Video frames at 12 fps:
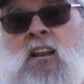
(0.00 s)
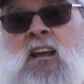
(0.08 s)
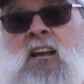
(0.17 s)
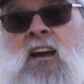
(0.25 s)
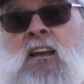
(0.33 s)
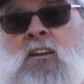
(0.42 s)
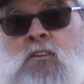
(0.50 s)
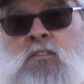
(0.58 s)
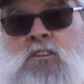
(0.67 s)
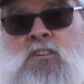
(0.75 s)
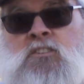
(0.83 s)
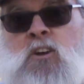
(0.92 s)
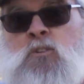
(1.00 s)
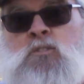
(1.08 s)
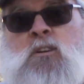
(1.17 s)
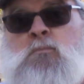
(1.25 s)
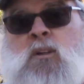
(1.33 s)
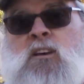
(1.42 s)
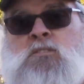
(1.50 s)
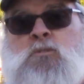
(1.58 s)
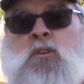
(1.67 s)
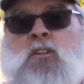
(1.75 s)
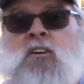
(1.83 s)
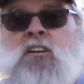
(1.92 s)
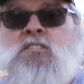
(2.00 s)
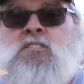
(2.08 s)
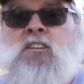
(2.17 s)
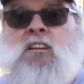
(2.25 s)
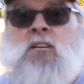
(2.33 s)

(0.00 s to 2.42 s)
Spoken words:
like I do, just go someplace where there isn't